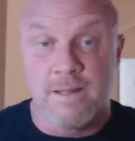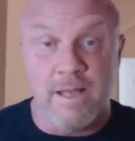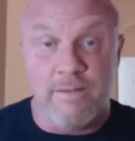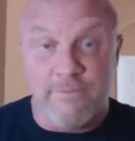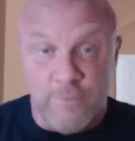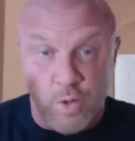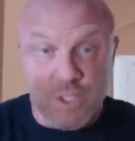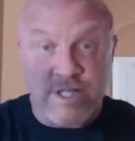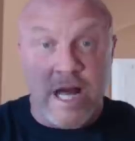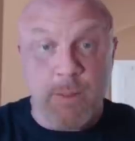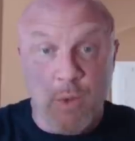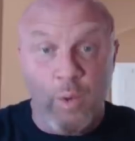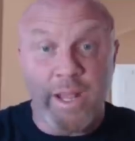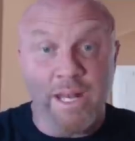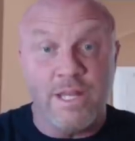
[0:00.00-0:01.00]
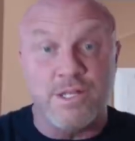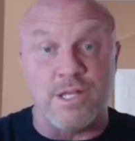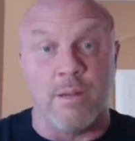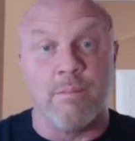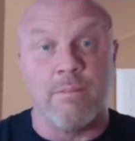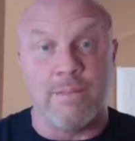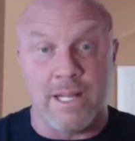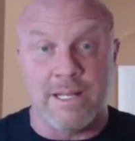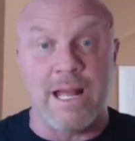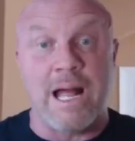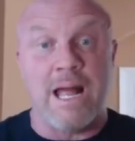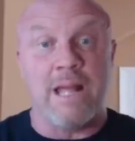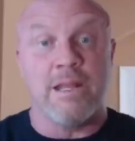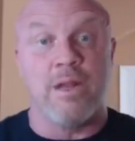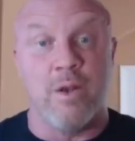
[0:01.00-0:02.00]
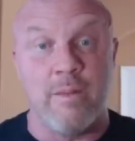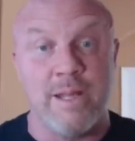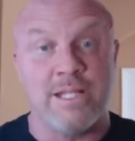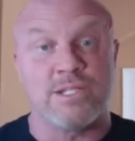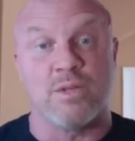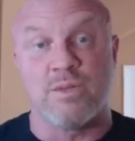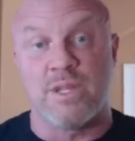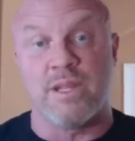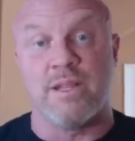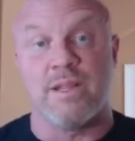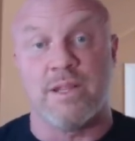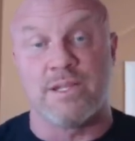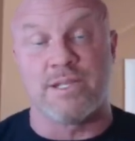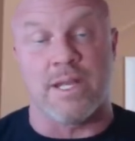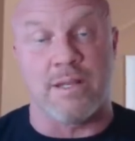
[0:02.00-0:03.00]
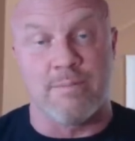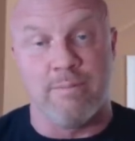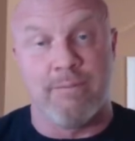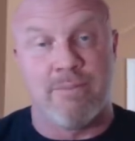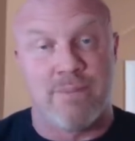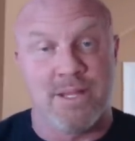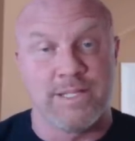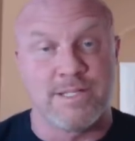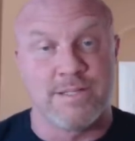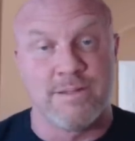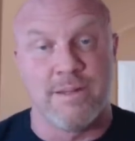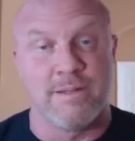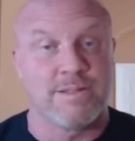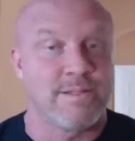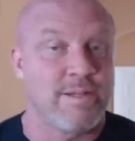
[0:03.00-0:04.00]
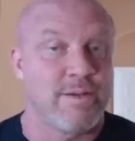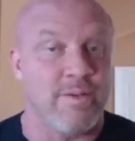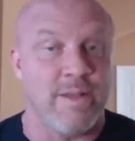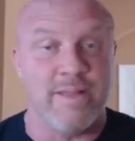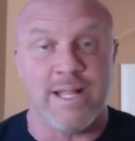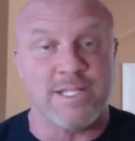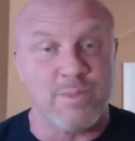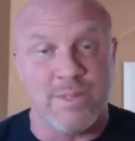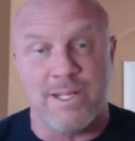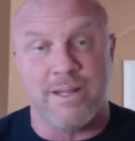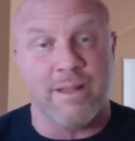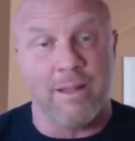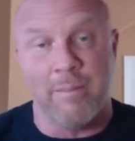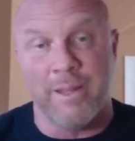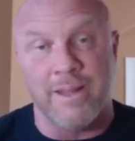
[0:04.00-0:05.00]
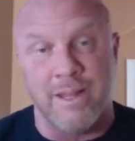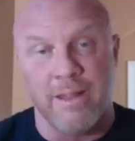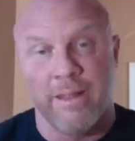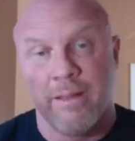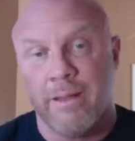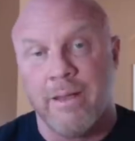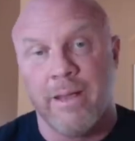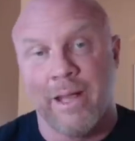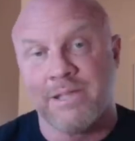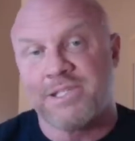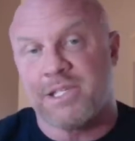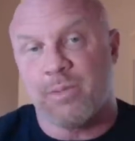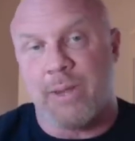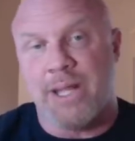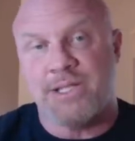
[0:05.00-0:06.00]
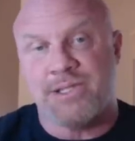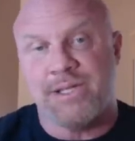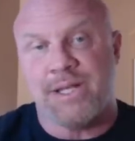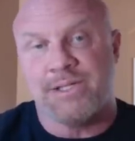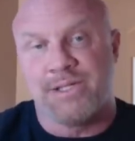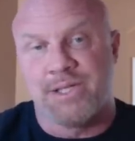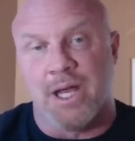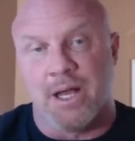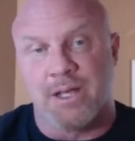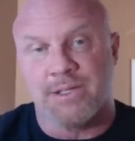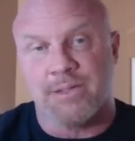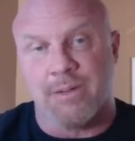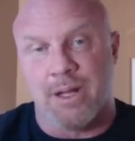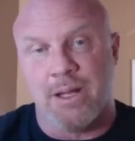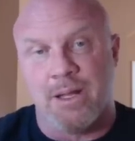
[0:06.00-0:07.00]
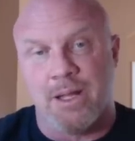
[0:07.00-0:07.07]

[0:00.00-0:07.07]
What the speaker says: First time going into the gym, like not, you know what I mean? So it's like, and that's what, I mean, that's just what HGH does, right?